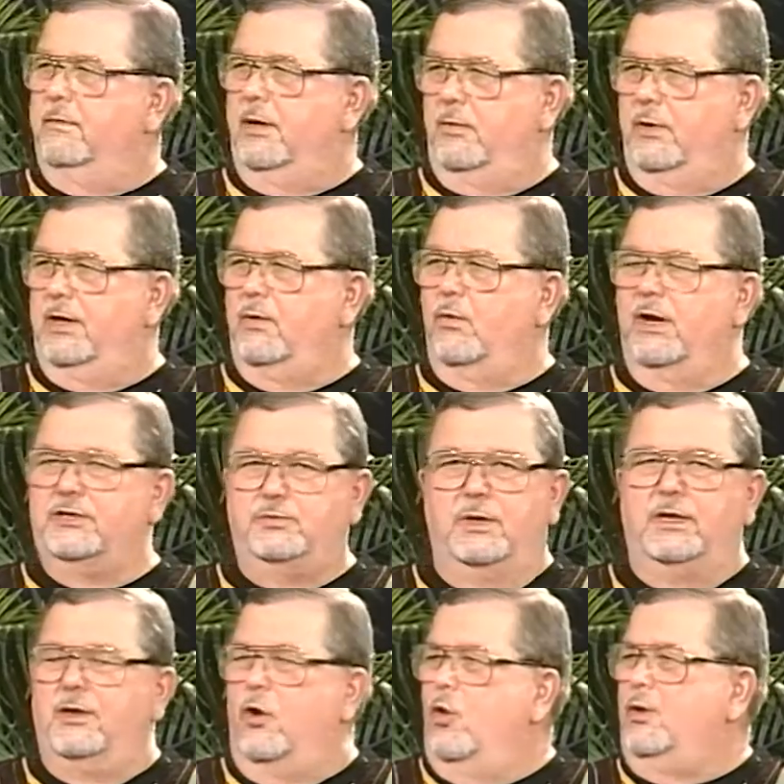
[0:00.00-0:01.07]
it really was.
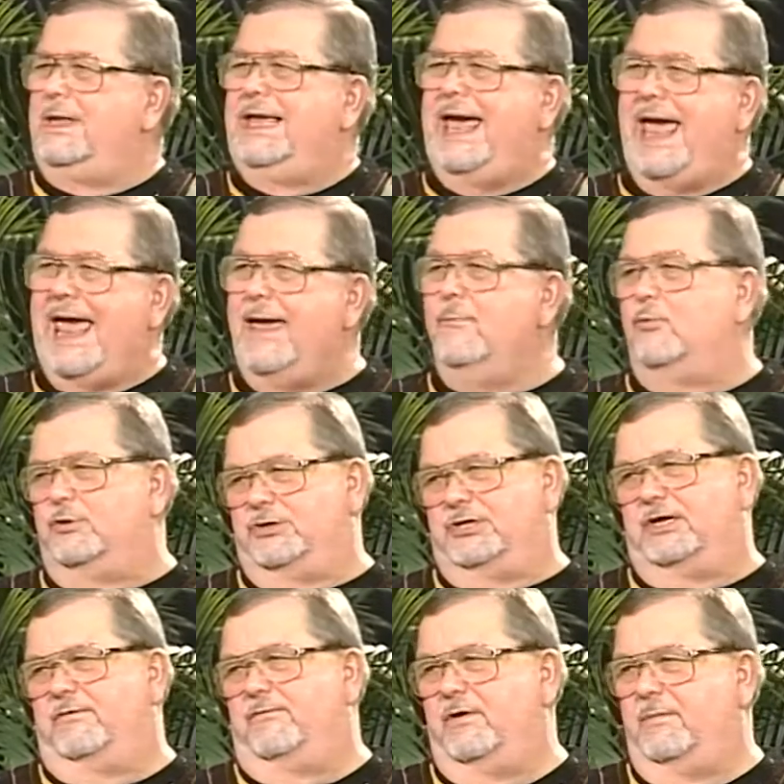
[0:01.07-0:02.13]
Well, the whole game was
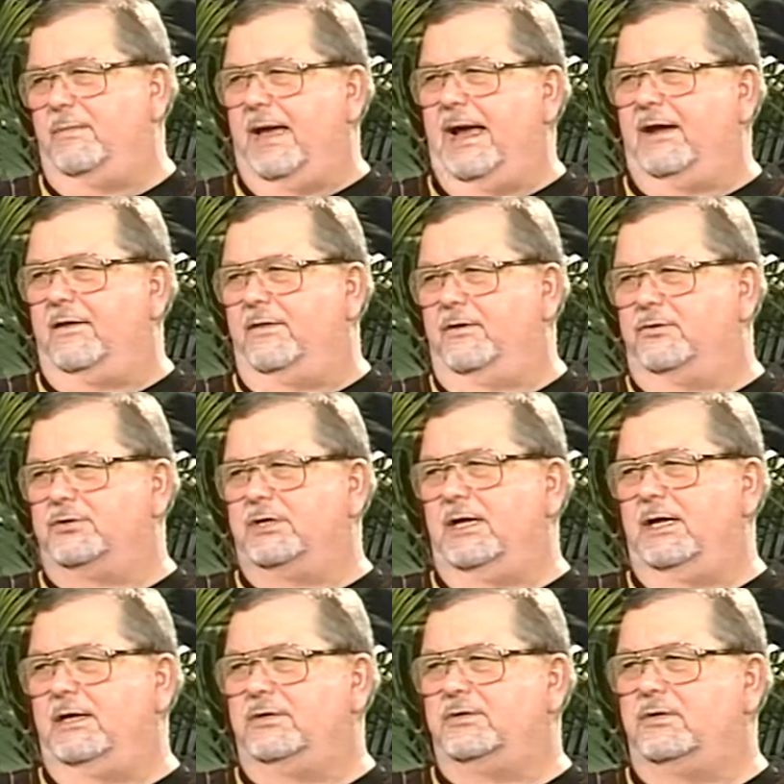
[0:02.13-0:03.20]
different back in those
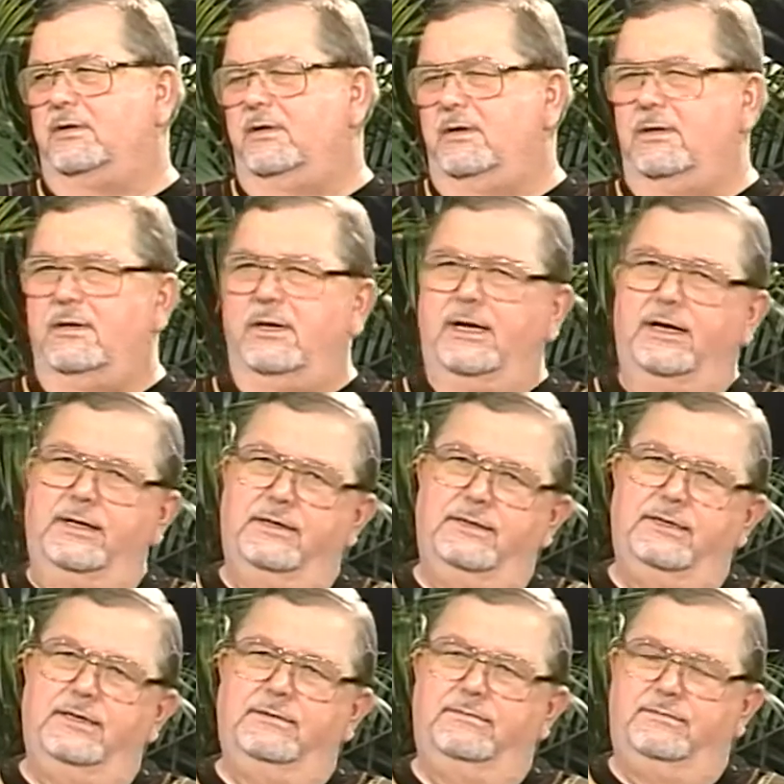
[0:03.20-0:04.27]
days.
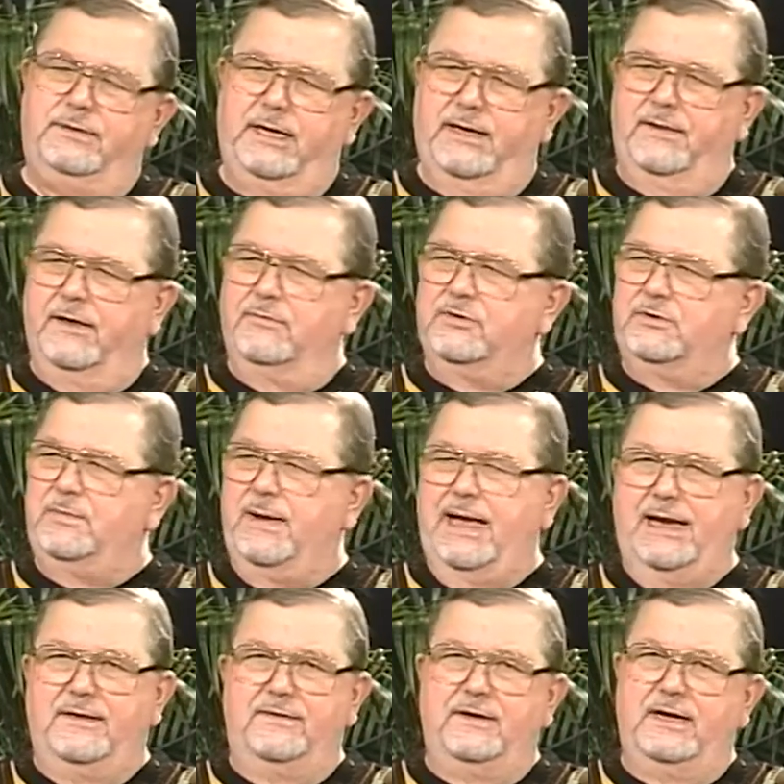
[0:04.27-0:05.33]
And, yeah, that was
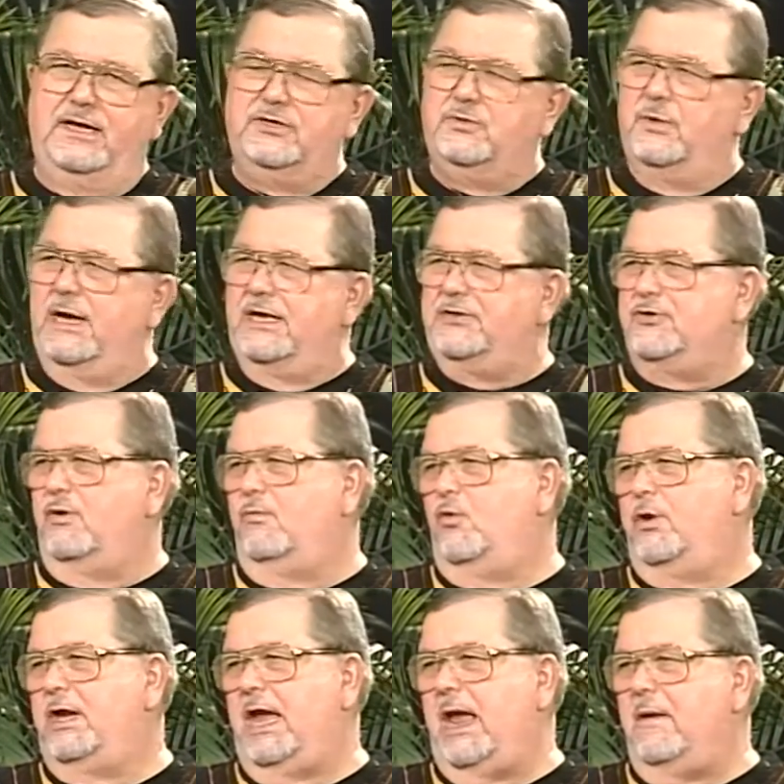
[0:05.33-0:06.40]
back in the days when I saw
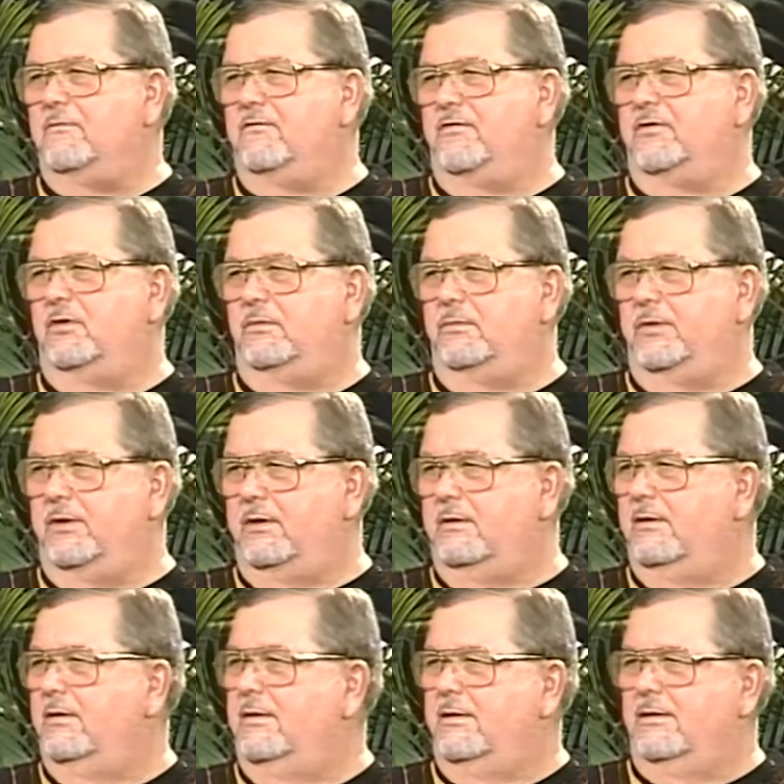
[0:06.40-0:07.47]
more game film than
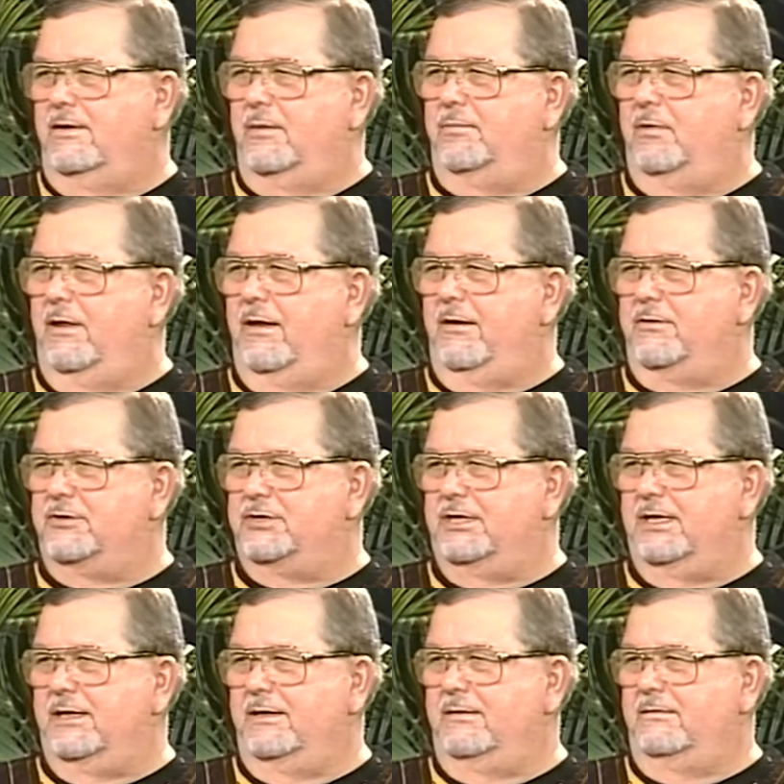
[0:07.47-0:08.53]
the players
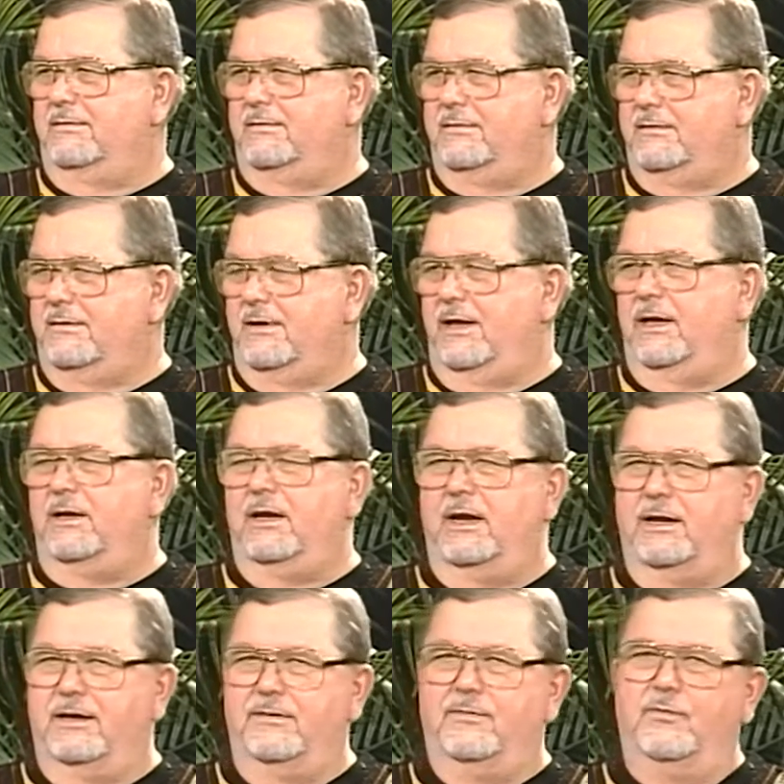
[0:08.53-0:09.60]
did. And
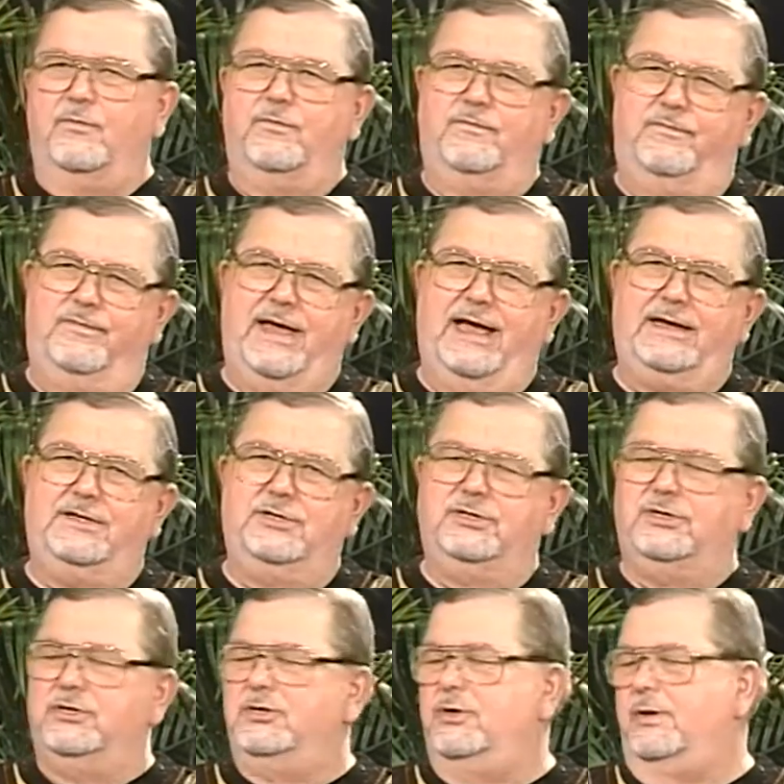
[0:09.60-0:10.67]
in fact,
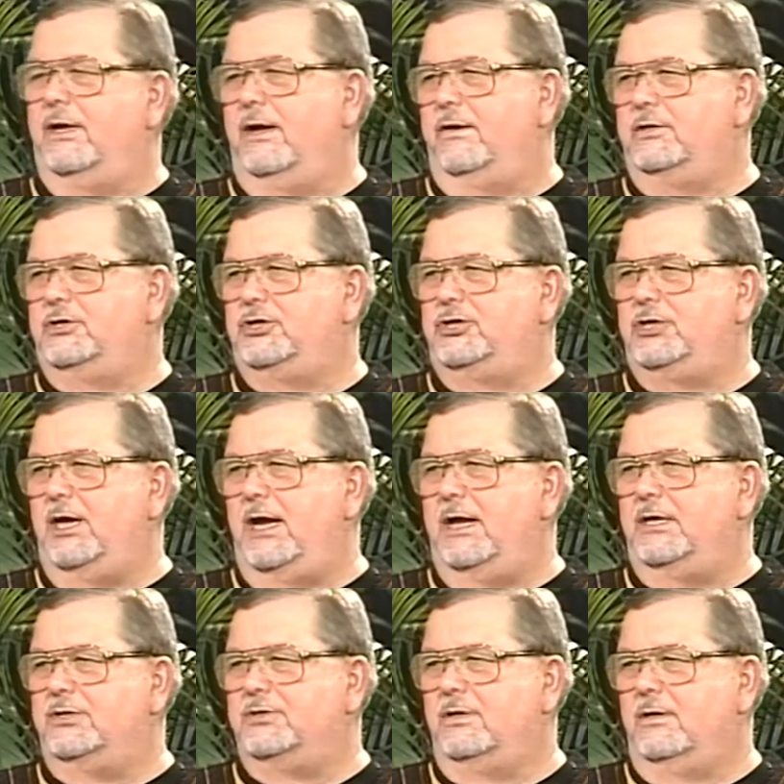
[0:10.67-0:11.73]
just to show you how it's
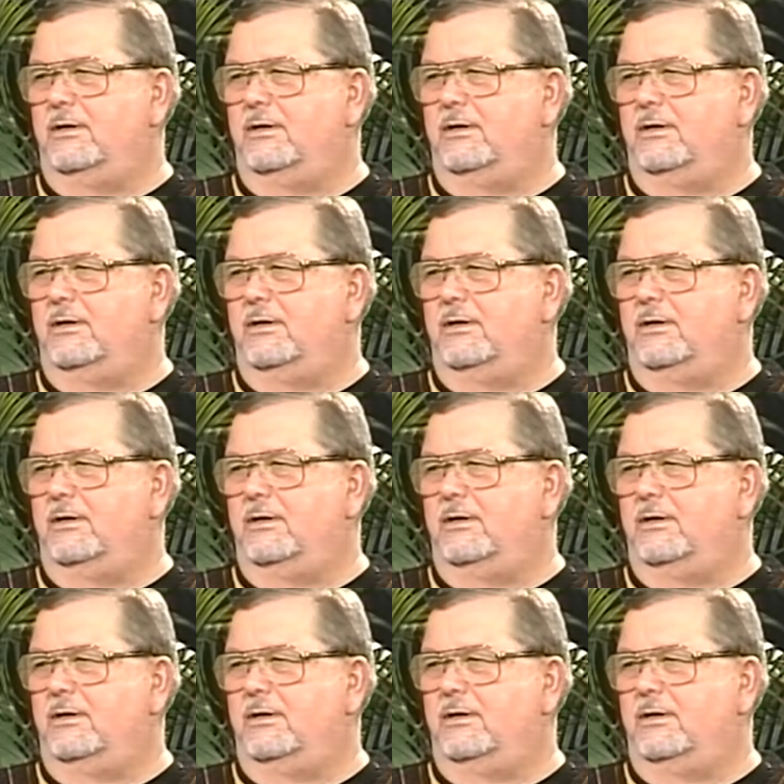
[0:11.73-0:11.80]
changed,